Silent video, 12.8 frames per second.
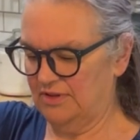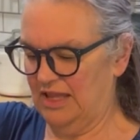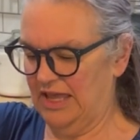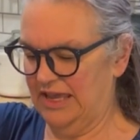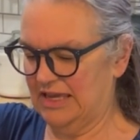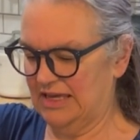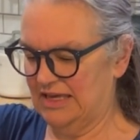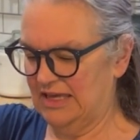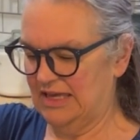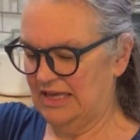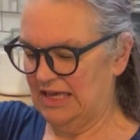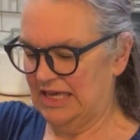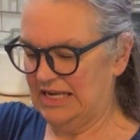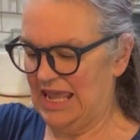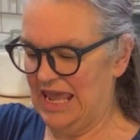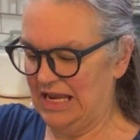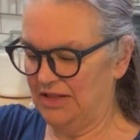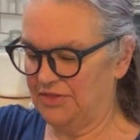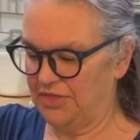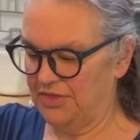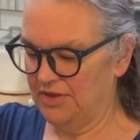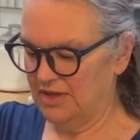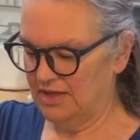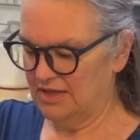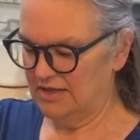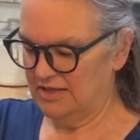like an eighth
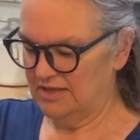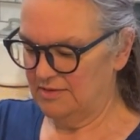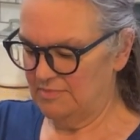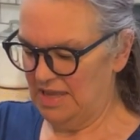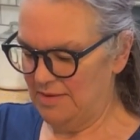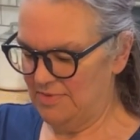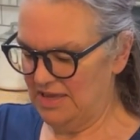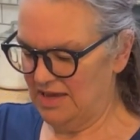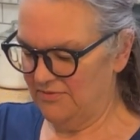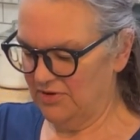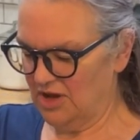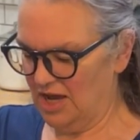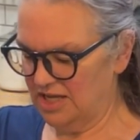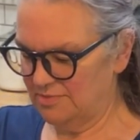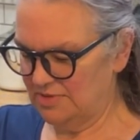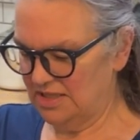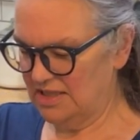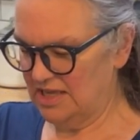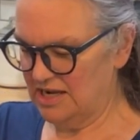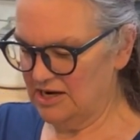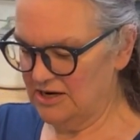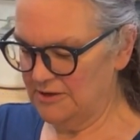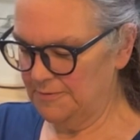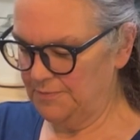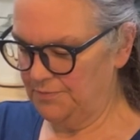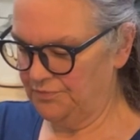maybe of a condiment there.